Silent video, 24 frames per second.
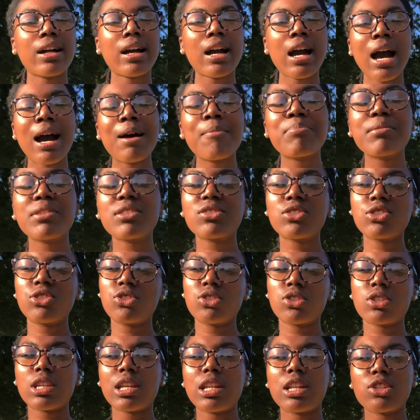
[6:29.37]
compost
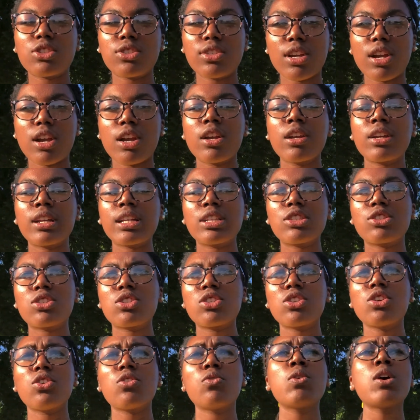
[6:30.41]
is just going to turn
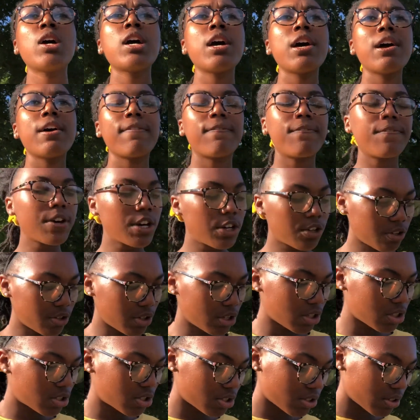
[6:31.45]
into food
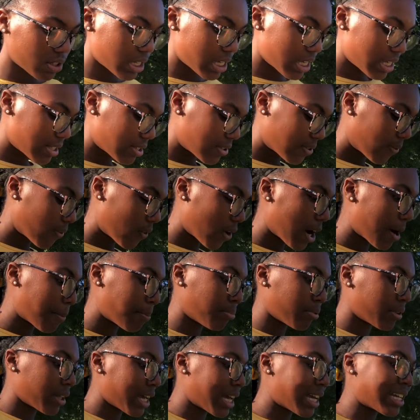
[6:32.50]
nutrients for our
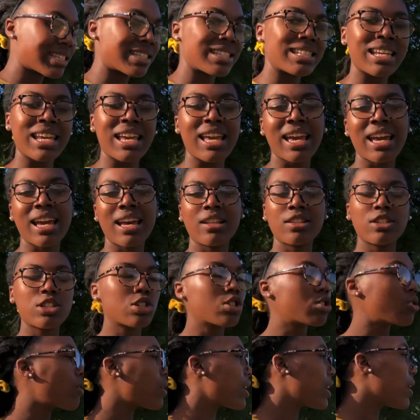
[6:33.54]
plants and
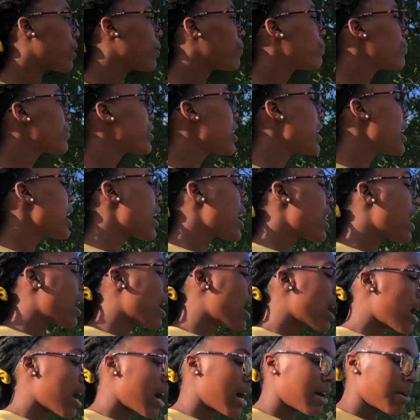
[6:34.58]
soil.
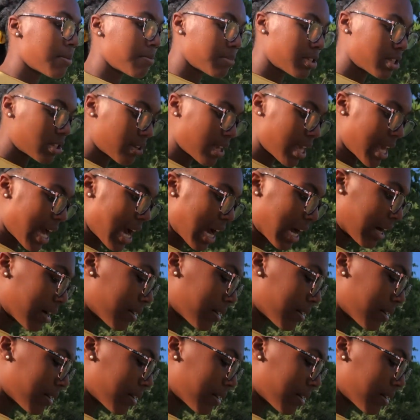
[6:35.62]
So yeah.